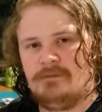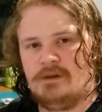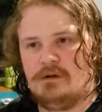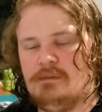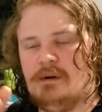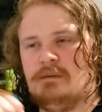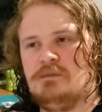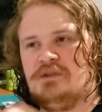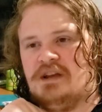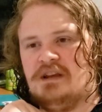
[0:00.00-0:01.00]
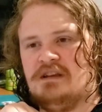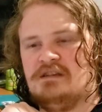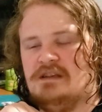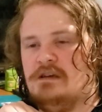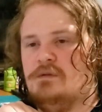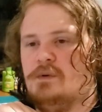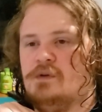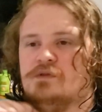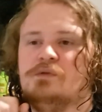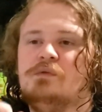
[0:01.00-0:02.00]
The problem with that is that you're
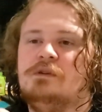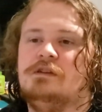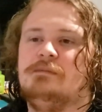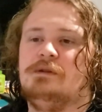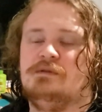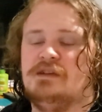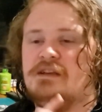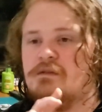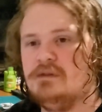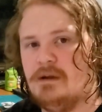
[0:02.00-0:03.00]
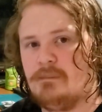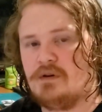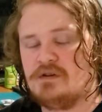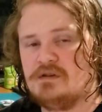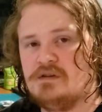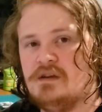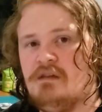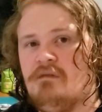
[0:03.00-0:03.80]
also going to be using Guilty Empress.